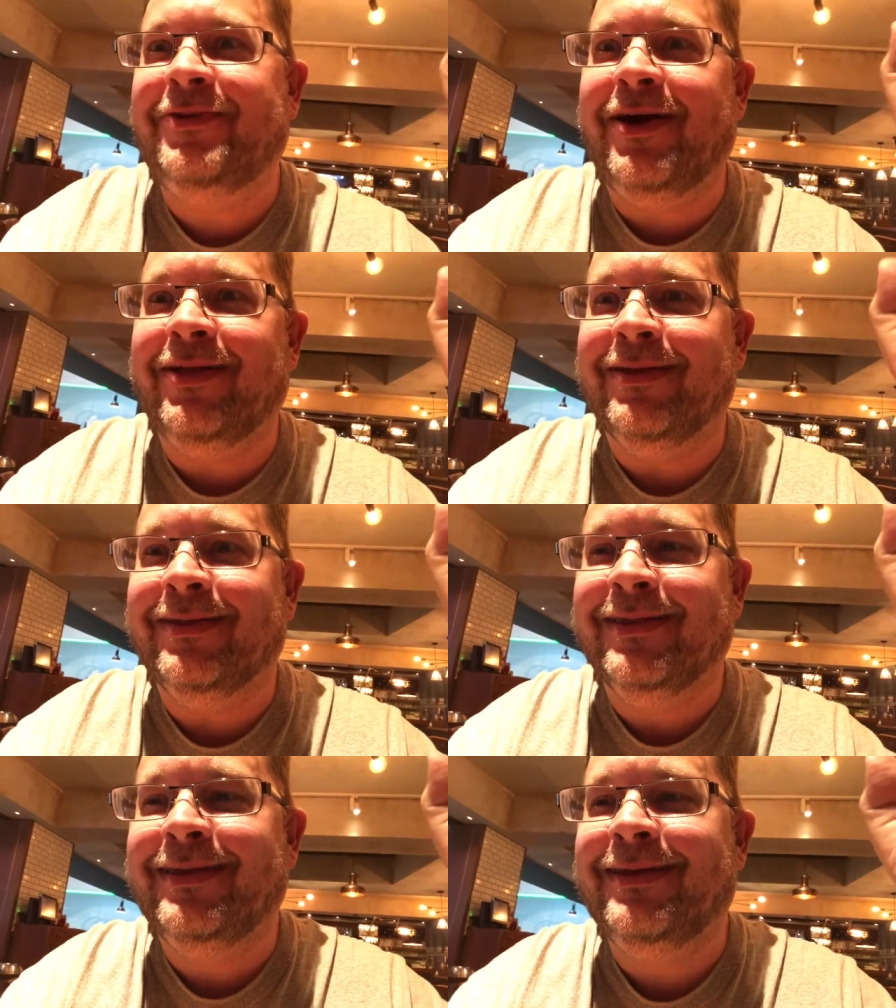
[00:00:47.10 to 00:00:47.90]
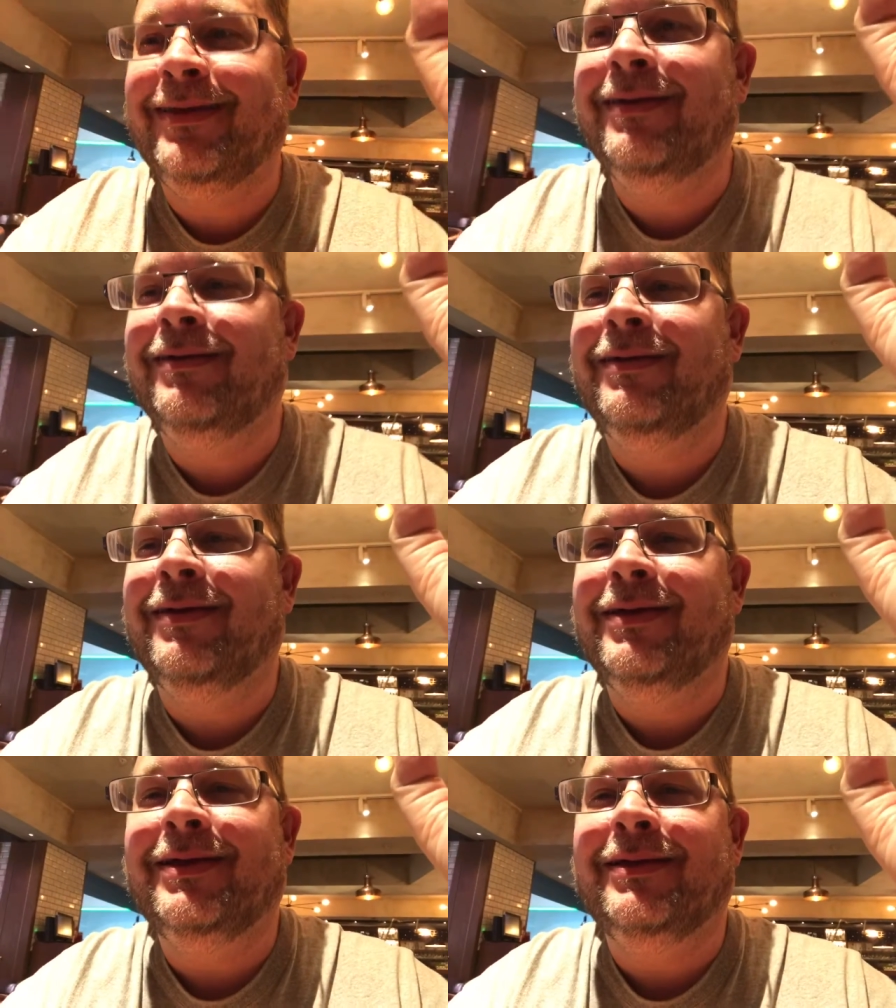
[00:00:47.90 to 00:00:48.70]
falling.
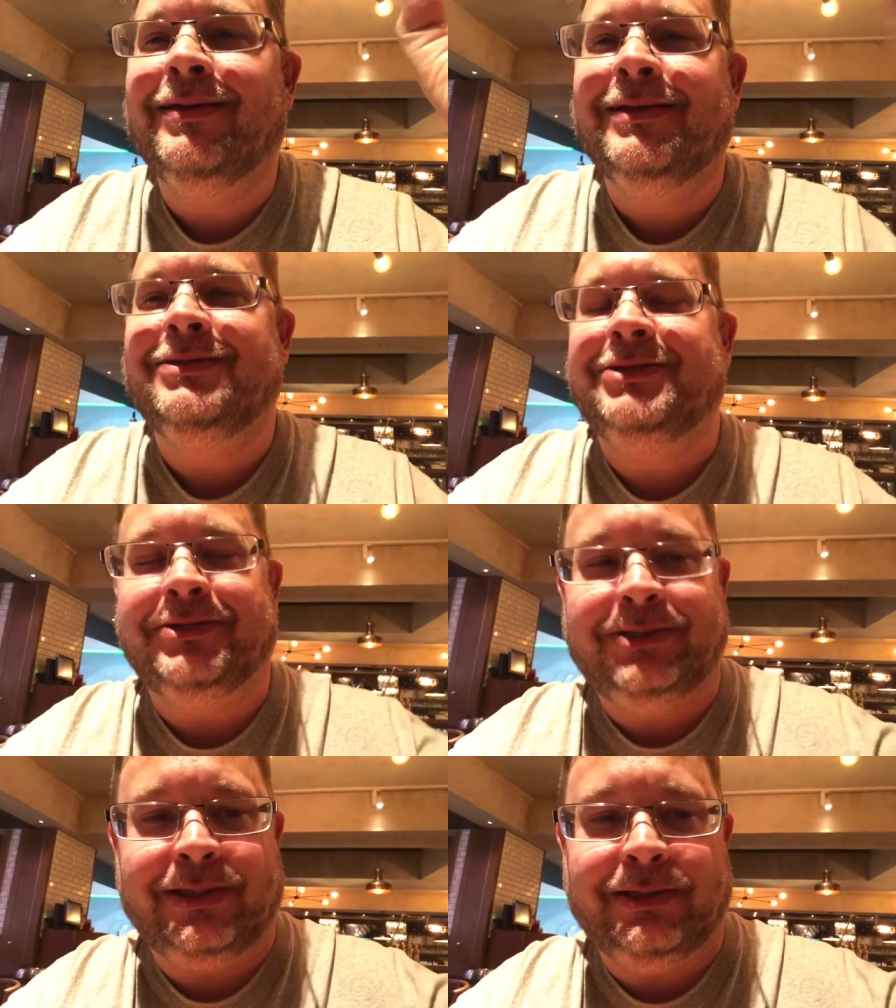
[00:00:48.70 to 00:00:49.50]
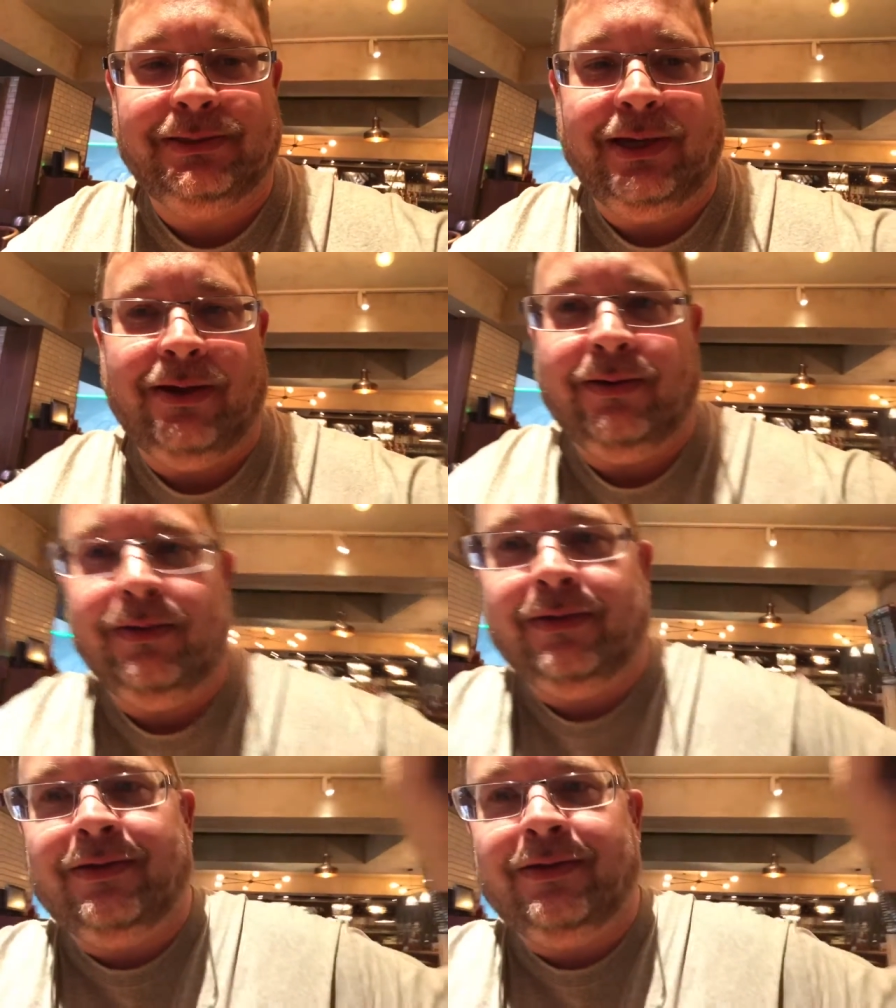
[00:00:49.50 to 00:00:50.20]
And so check this out.